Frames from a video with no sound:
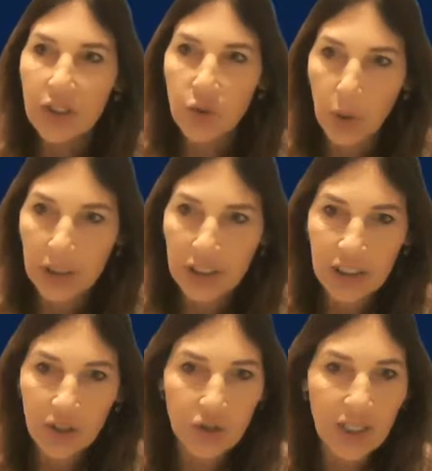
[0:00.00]
20
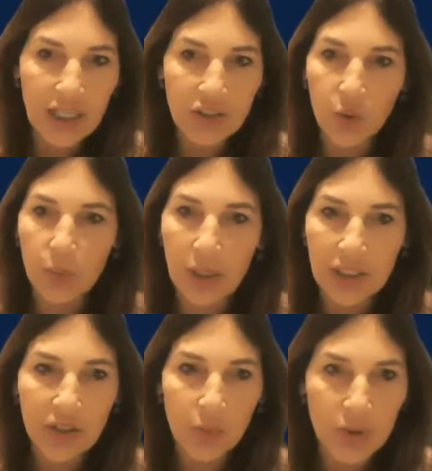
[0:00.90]
years, had
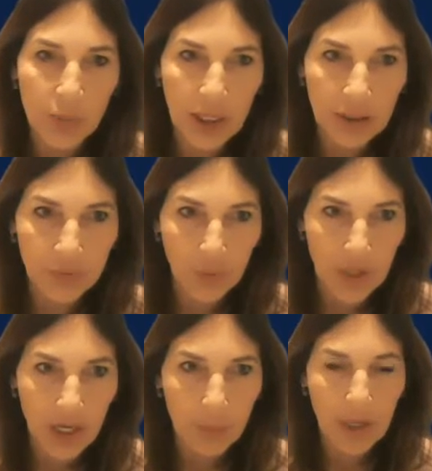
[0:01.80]
tremendous respect for them.